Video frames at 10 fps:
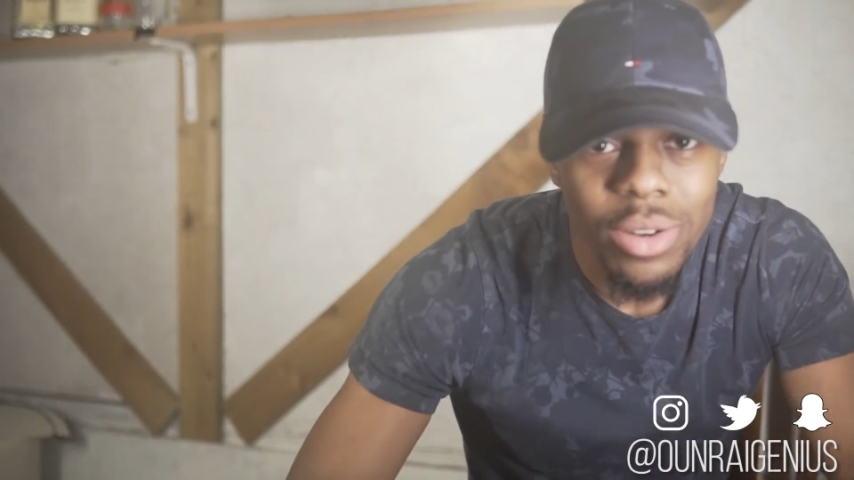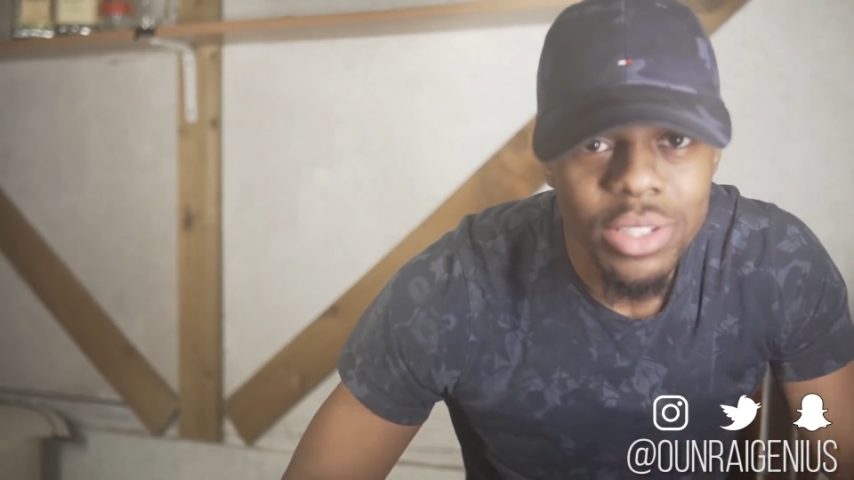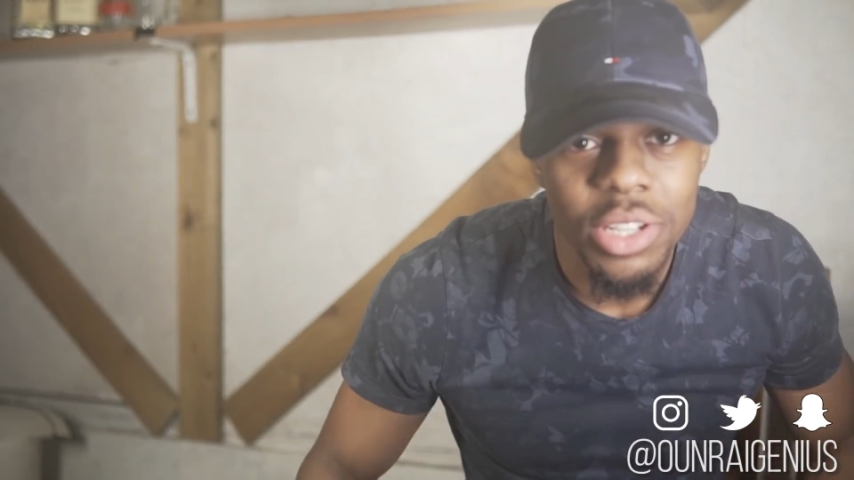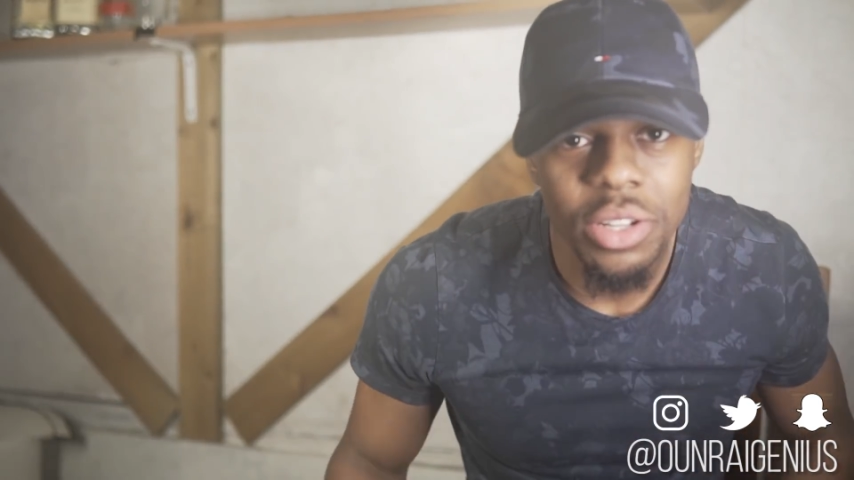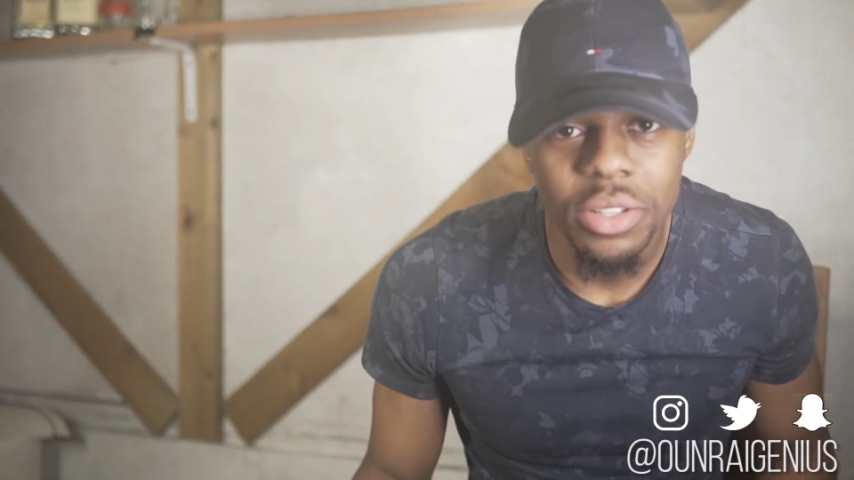and
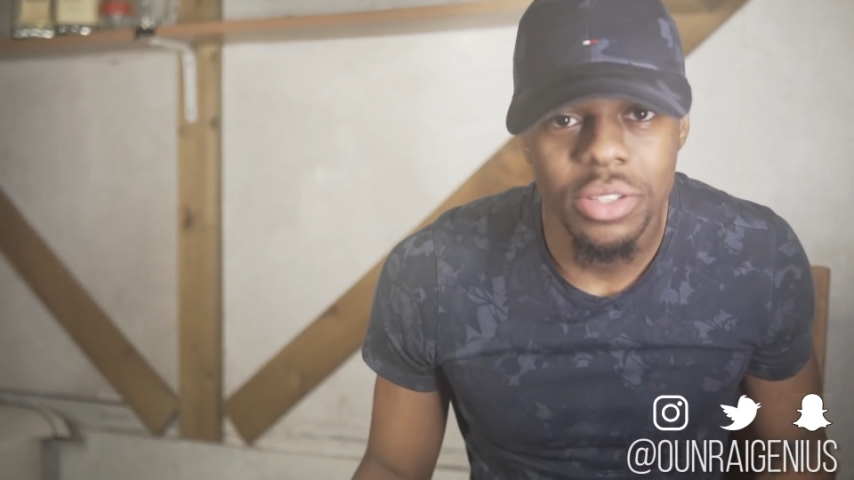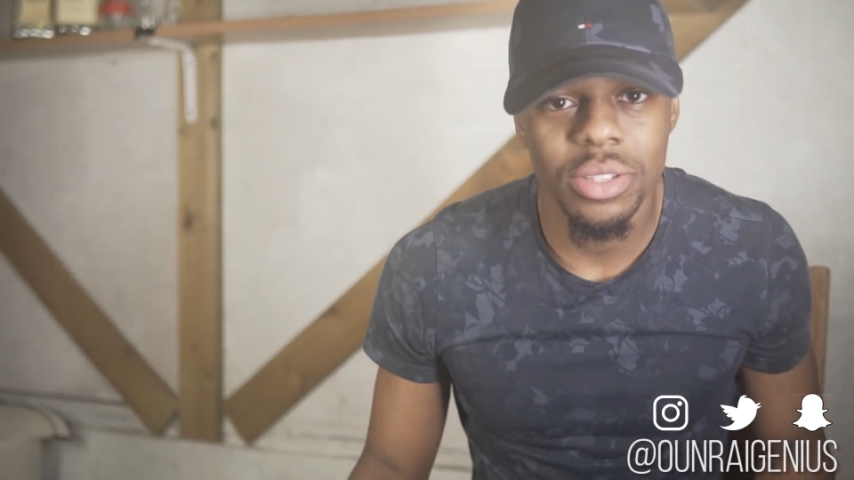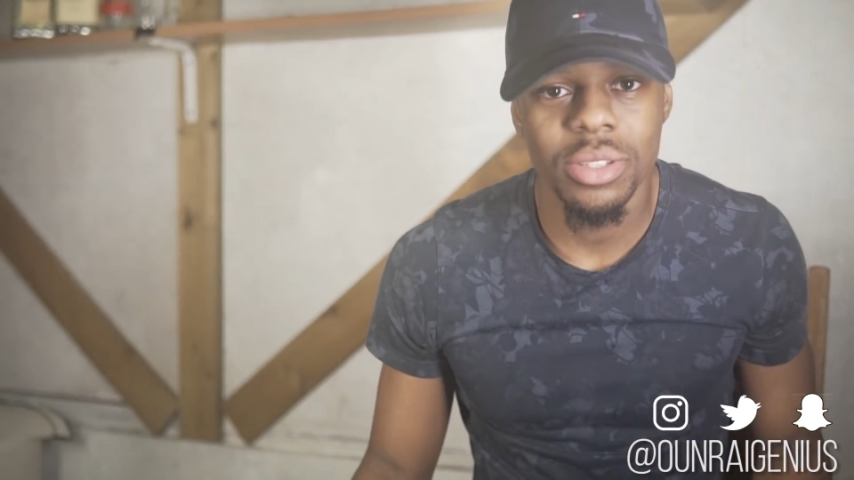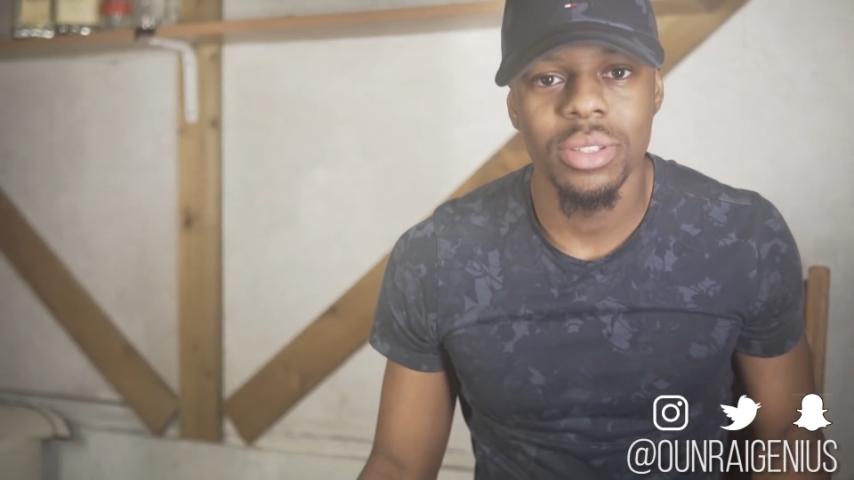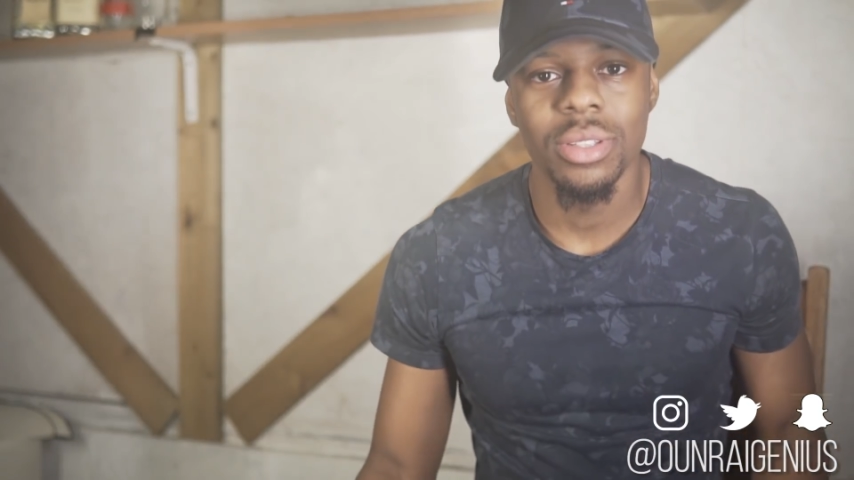a
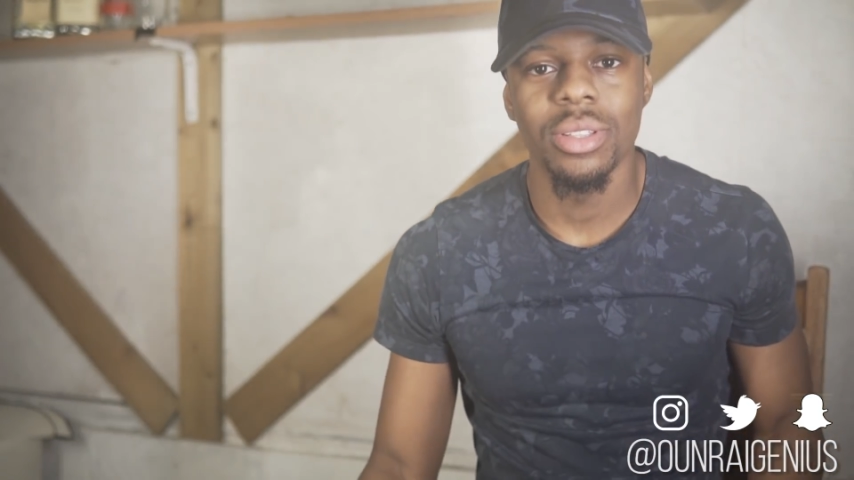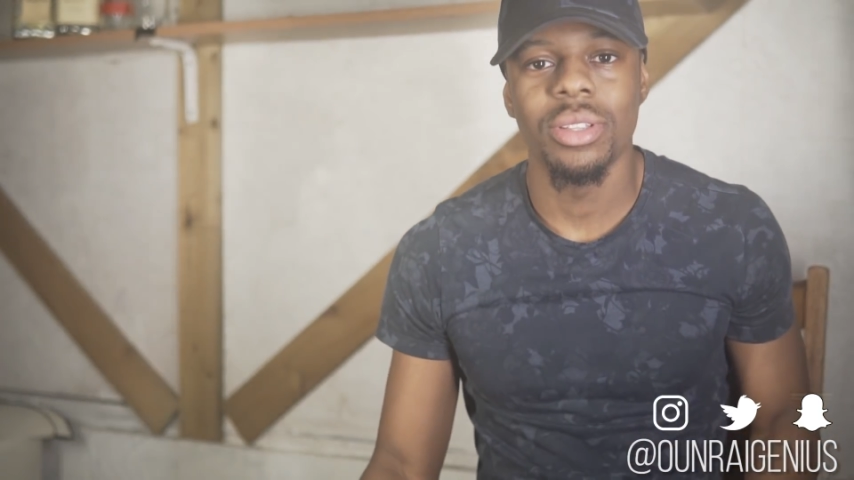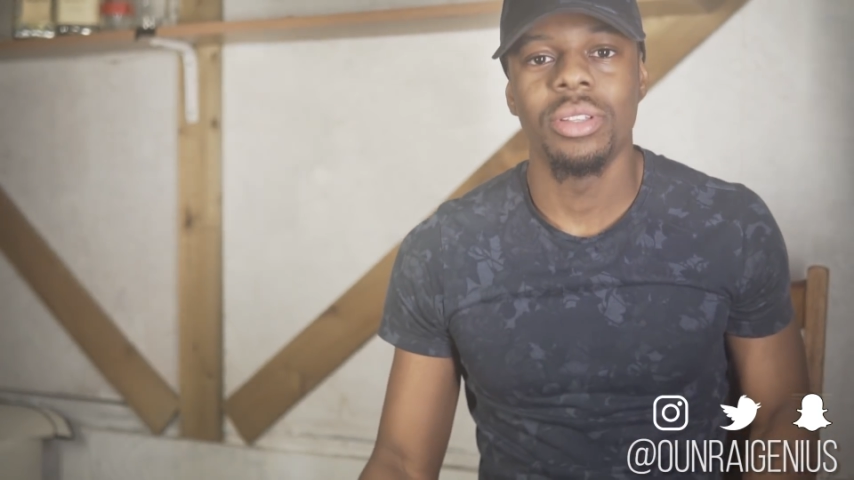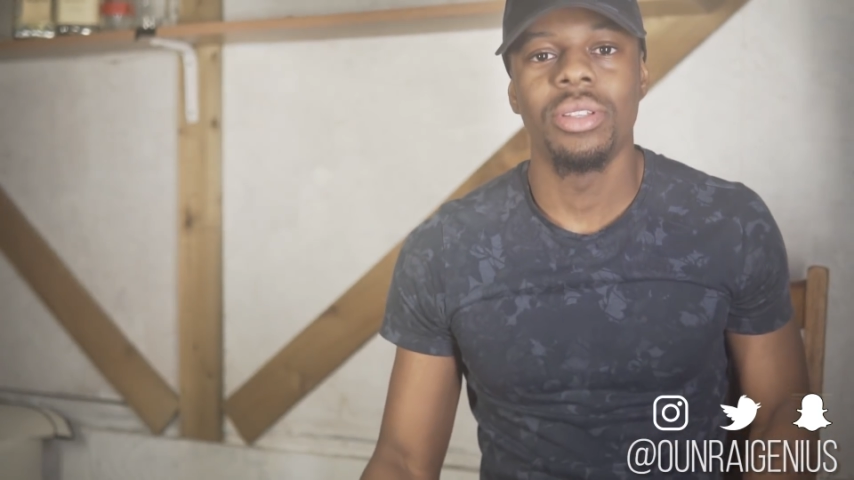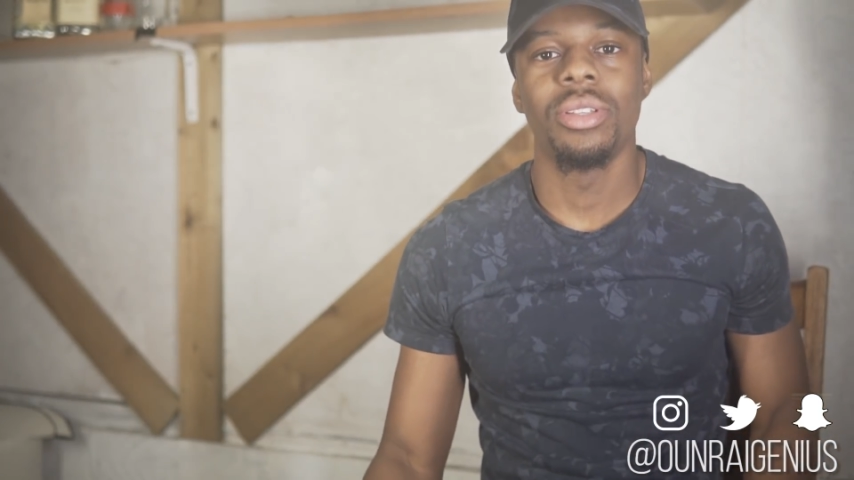genius.
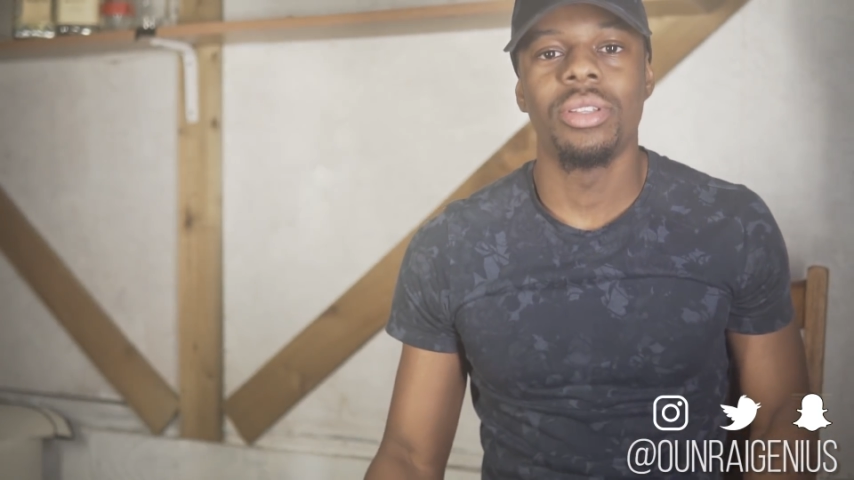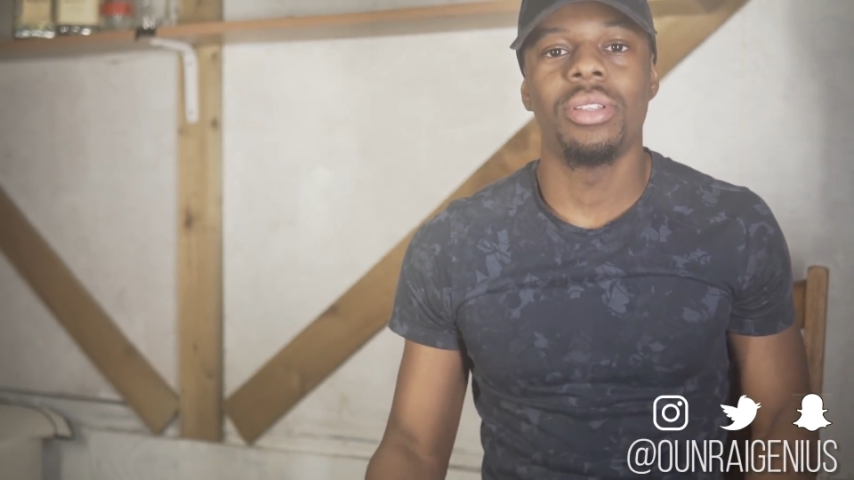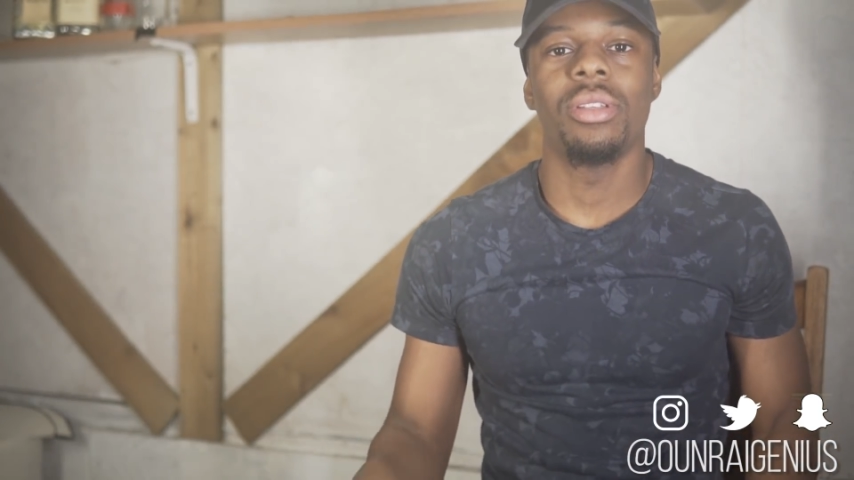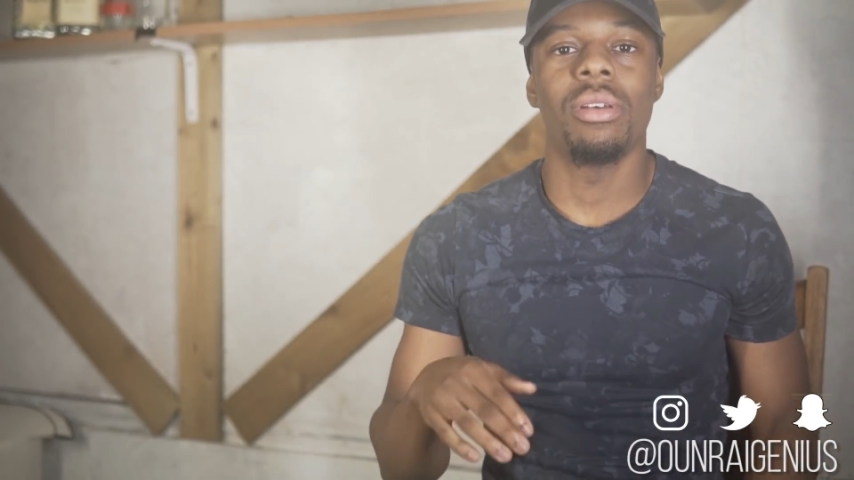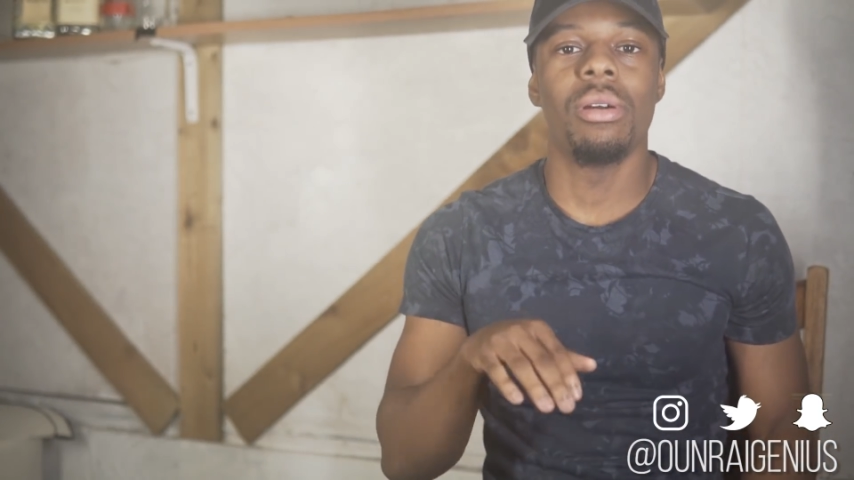
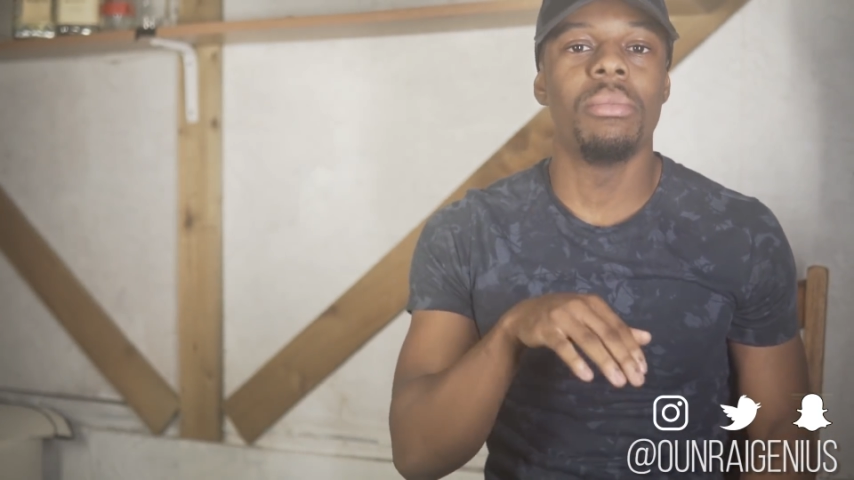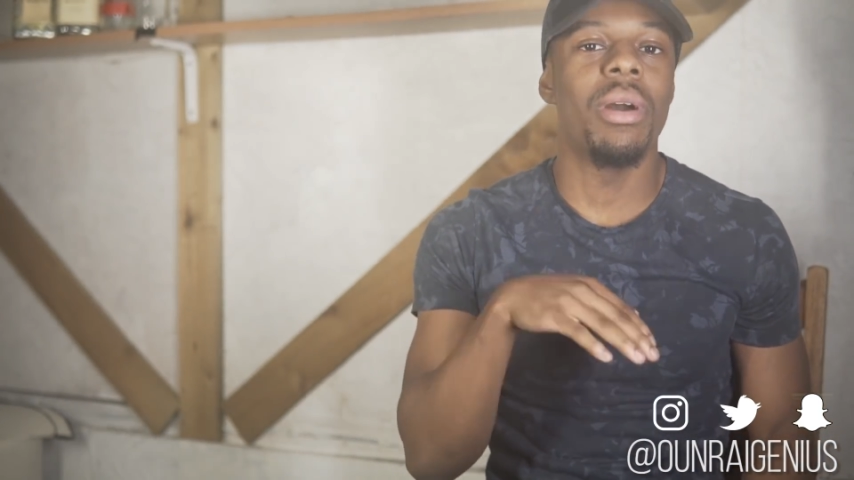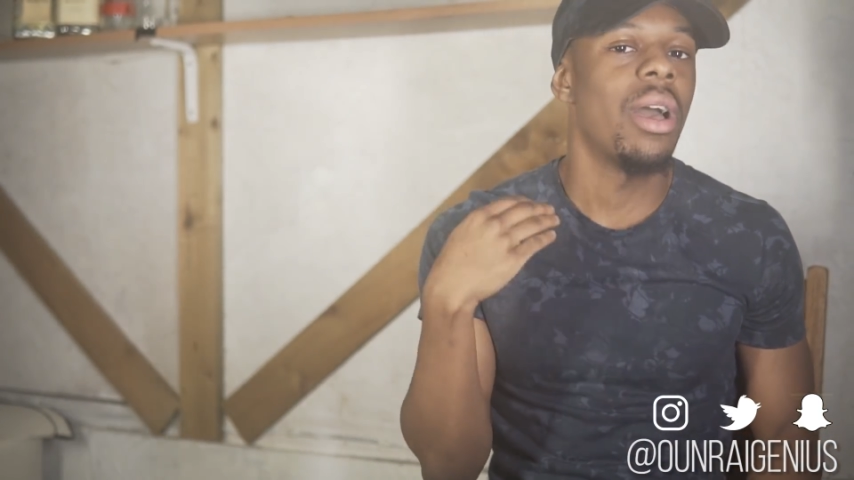I'm